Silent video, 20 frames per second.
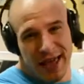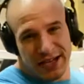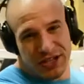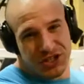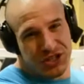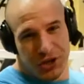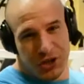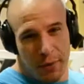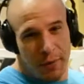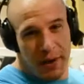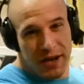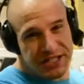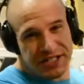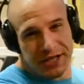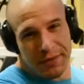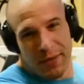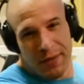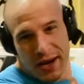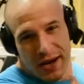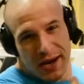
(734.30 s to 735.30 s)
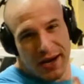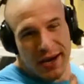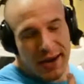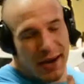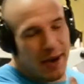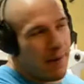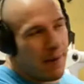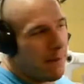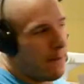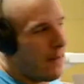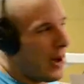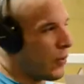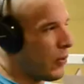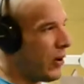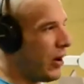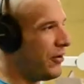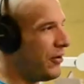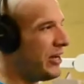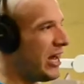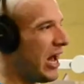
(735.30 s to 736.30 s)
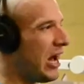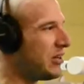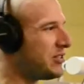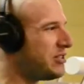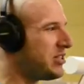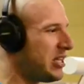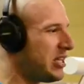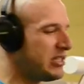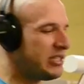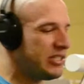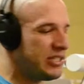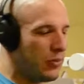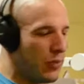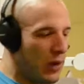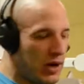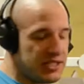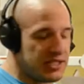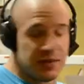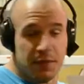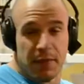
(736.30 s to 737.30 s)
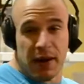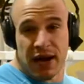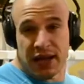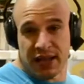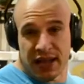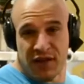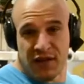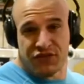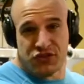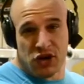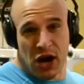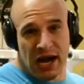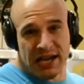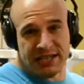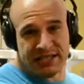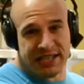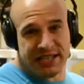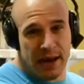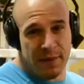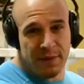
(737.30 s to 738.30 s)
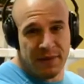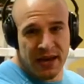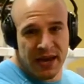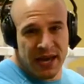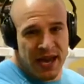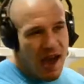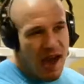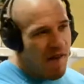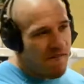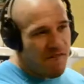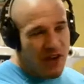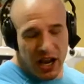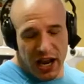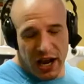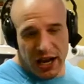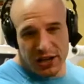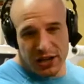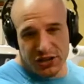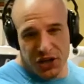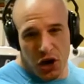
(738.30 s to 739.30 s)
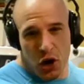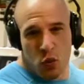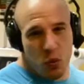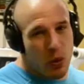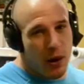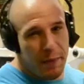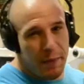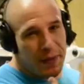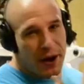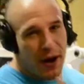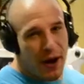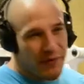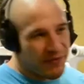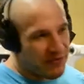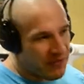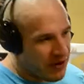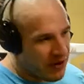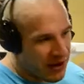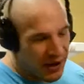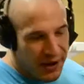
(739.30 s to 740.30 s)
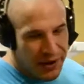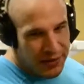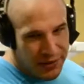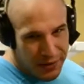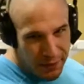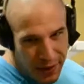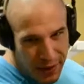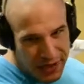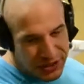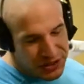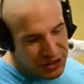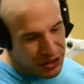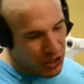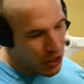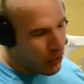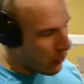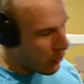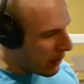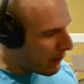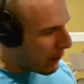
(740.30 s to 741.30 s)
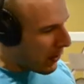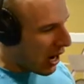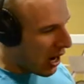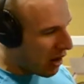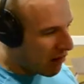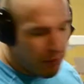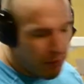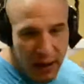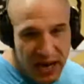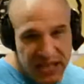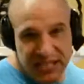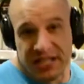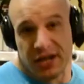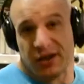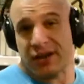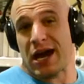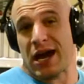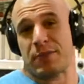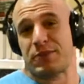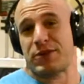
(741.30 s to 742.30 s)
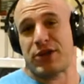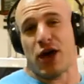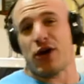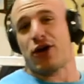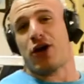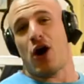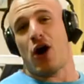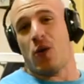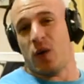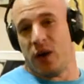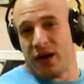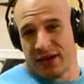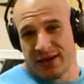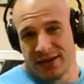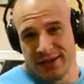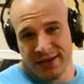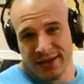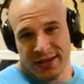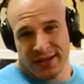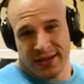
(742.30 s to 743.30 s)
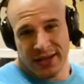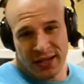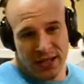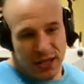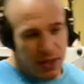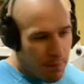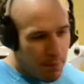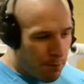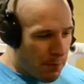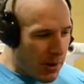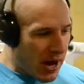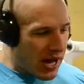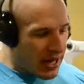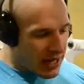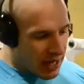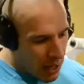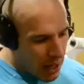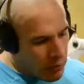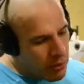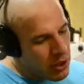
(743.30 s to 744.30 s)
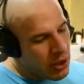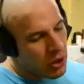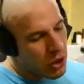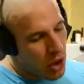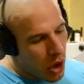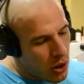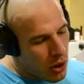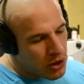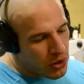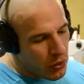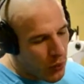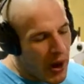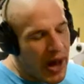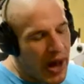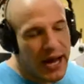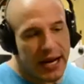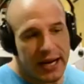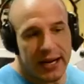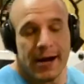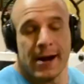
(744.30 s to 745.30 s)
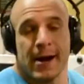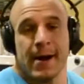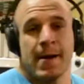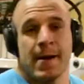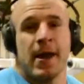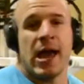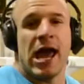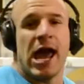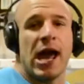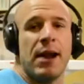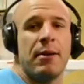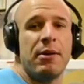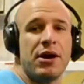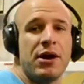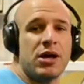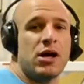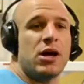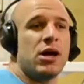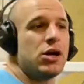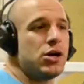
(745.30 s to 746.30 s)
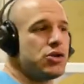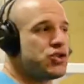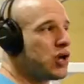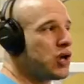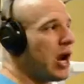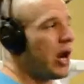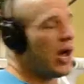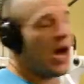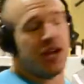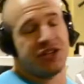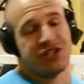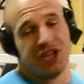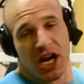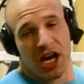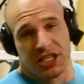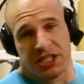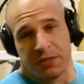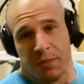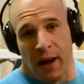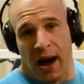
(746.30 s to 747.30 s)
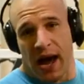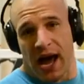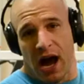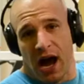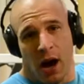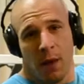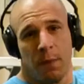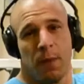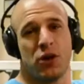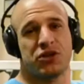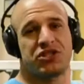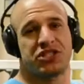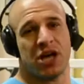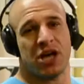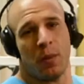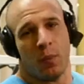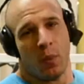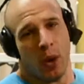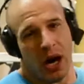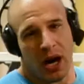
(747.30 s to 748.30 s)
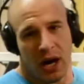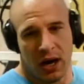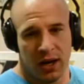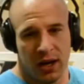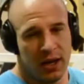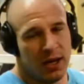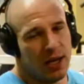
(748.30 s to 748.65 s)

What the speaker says: so much in my rear delts as it was in my left tricep. It felt like I was gonna rip off, the muscle was gonna rip off, but I still kept it going. But I'm gonna lower the weight and try to adjust my elbow somewhere